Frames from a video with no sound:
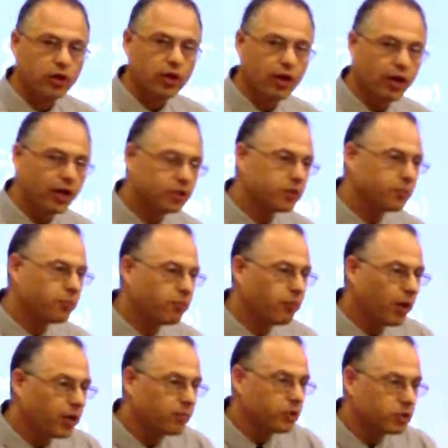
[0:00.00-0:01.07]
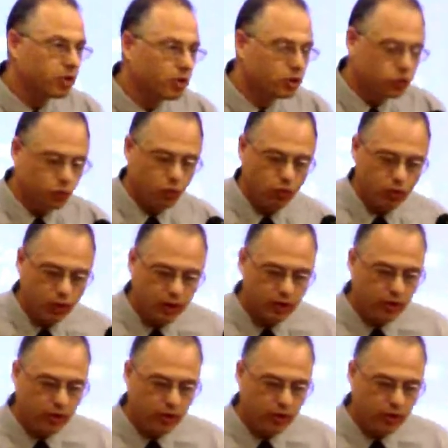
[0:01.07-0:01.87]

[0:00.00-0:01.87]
Now, as a baby starts walking,